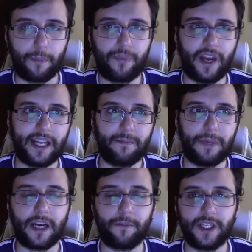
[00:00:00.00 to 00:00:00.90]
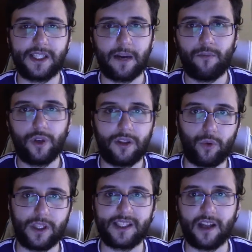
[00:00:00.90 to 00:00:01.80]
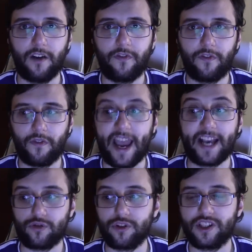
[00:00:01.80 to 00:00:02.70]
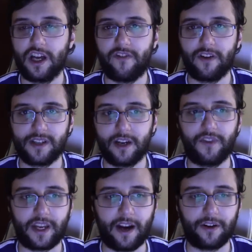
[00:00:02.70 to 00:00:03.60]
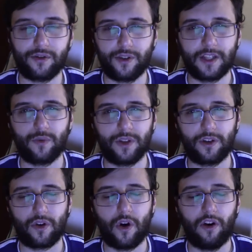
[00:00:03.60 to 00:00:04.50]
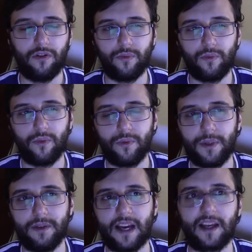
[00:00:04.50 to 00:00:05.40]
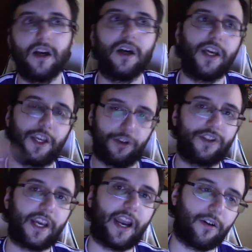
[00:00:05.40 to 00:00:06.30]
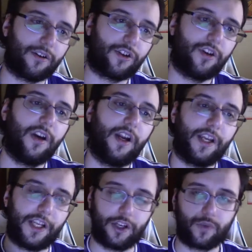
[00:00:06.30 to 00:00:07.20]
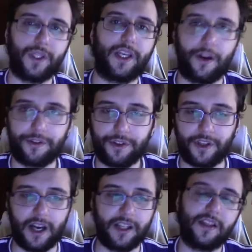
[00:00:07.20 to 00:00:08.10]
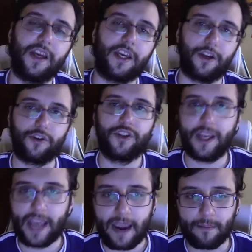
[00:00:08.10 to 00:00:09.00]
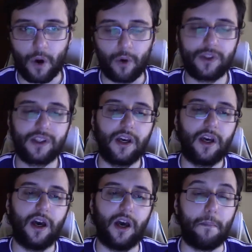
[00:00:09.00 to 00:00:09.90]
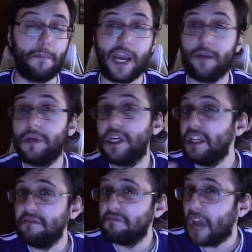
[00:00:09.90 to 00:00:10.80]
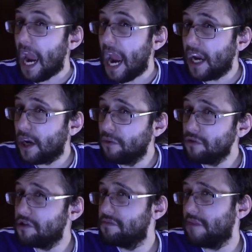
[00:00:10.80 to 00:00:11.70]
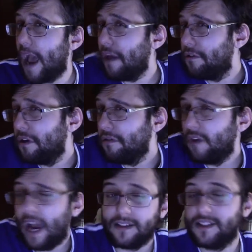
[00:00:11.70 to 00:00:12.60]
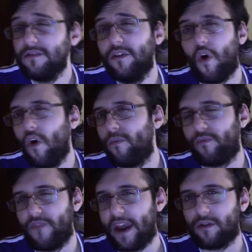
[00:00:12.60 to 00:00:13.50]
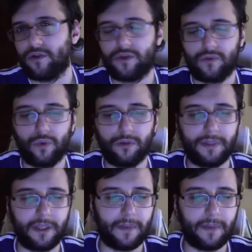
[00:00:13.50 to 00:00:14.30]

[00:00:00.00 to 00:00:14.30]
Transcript: big updates come with stuff, extra stuff outside of the character. So that's what they're called, would be like, here's a character, here's what the character does, here's the game modes, maybe Echoes. I don't know. I still hope the Echoes we'll be